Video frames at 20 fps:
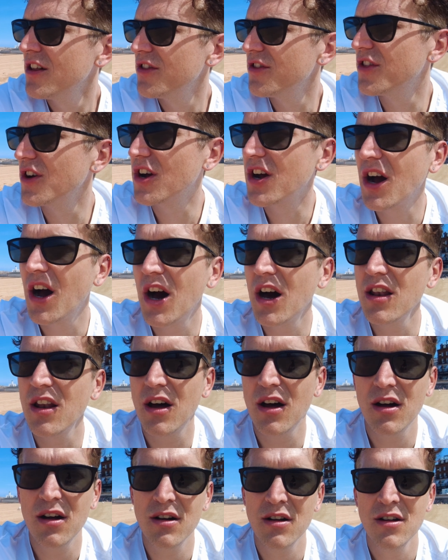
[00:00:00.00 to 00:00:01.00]
the
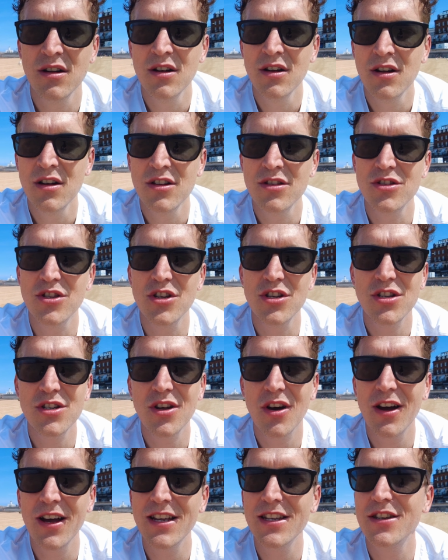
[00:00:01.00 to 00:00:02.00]
color, the
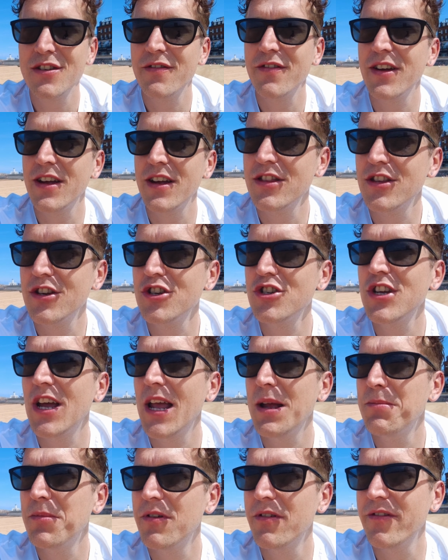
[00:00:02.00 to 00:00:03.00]
size of the
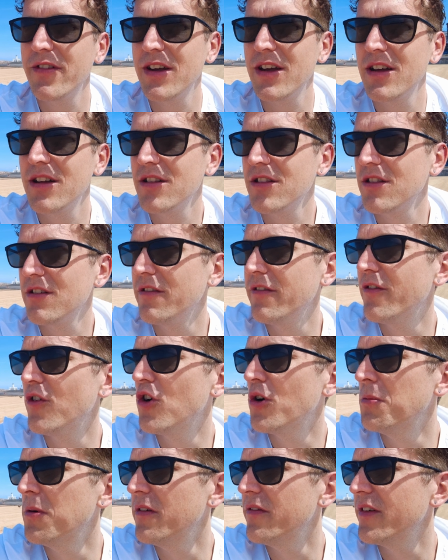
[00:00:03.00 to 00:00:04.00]
shape of it, the
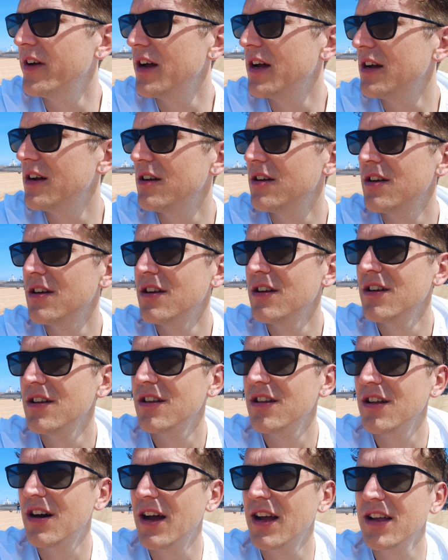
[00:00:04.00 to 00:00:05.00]
form of it?
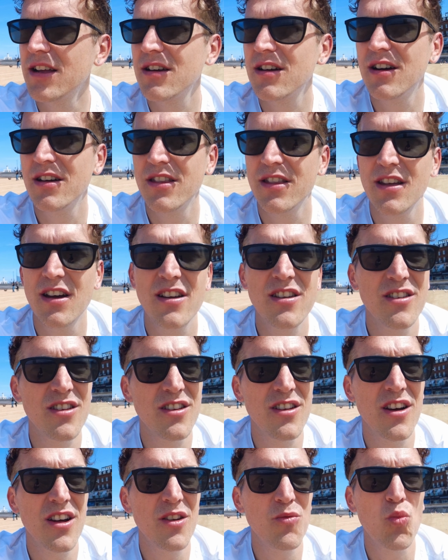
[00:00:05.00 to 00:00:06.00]
Like, I don't
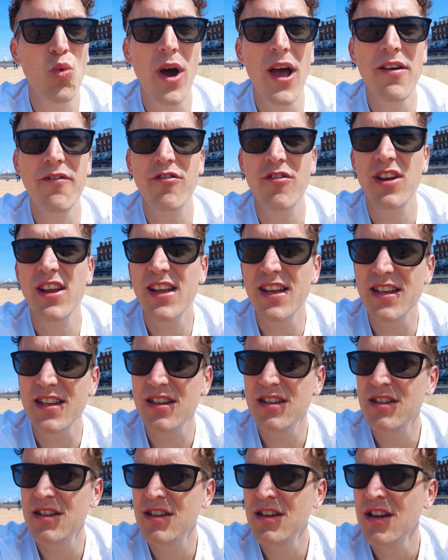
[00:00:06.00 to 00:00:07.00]
know, whatever it
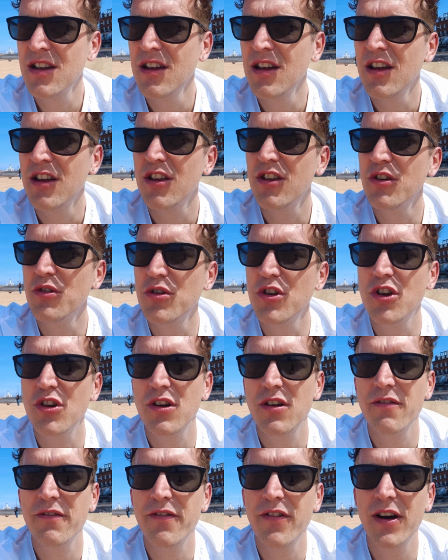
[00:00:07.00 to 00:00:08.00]
is you you
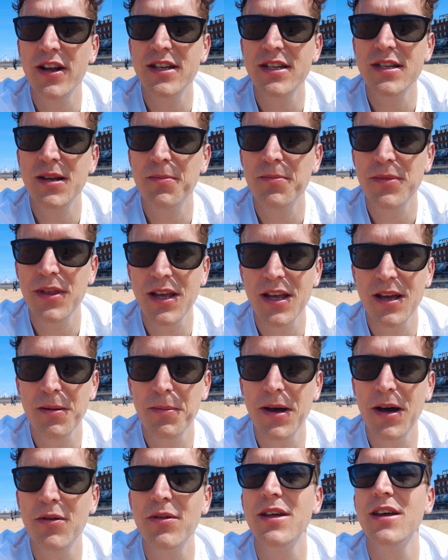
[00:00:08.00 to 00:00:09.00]
can find something
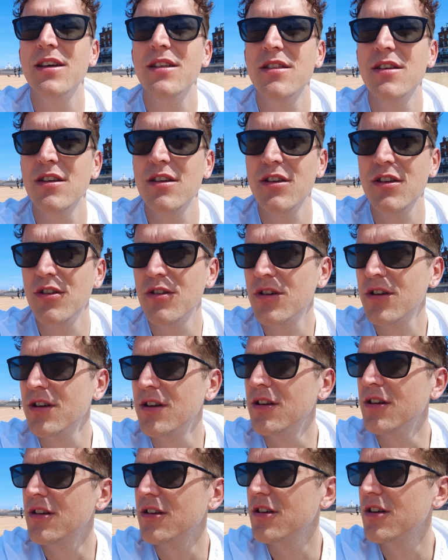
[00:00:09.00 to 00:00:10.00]
about it that you
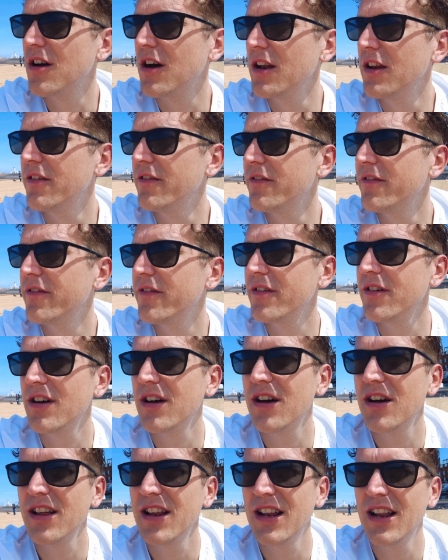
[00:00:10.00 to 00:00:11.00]
can kind of
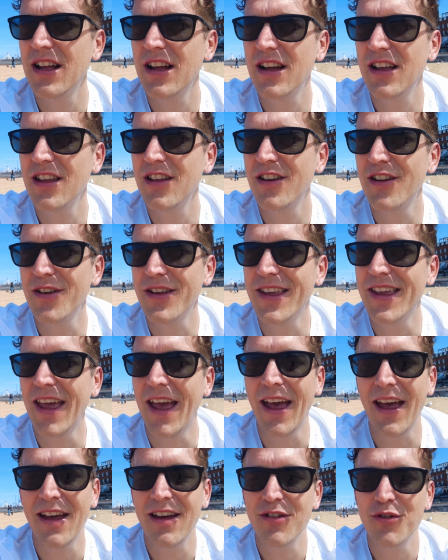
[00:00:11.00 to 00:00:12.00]
you know
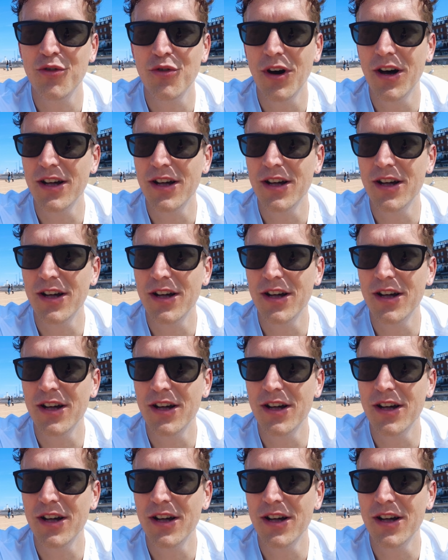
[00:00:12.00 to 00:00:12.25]
get or